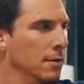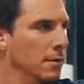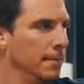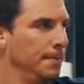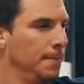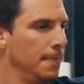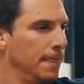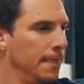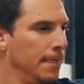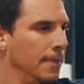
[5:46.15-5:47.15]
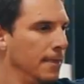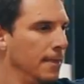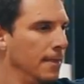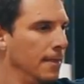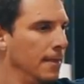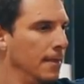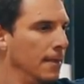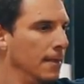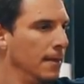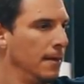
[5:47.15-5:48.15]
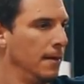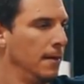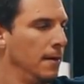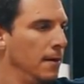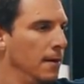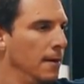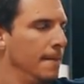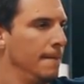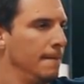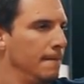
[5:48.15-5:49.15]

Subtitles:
[no speech]